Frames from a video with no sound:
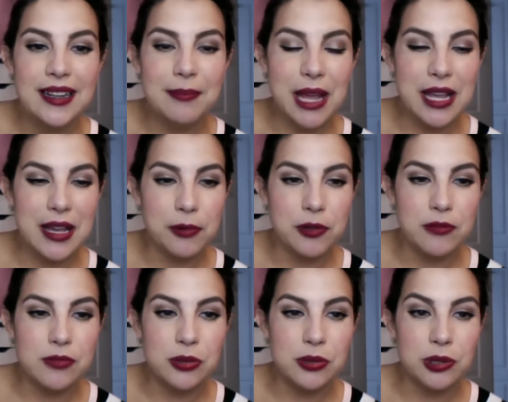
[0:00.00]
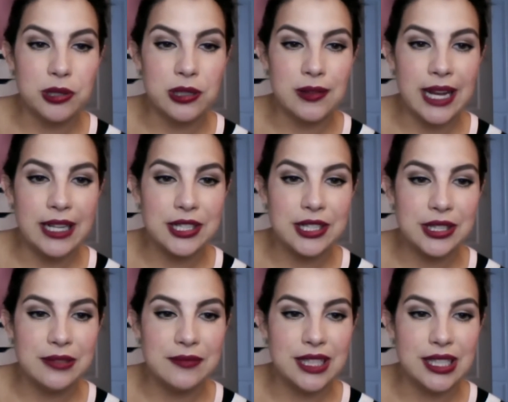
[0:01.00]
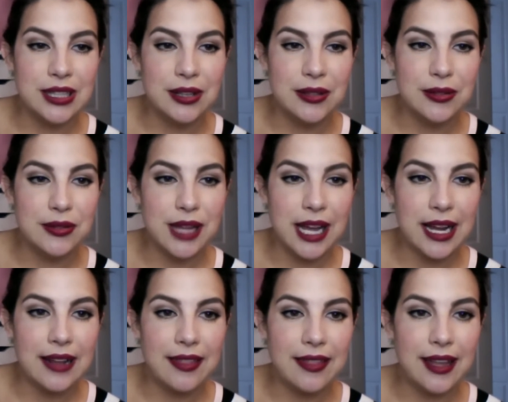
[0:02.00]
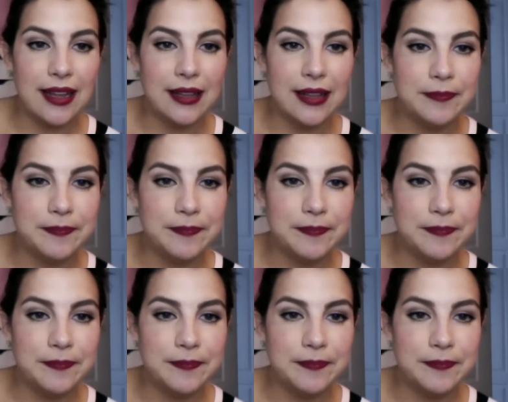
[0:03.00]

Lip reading: Makeup room tour, collection, video, that kind of thing.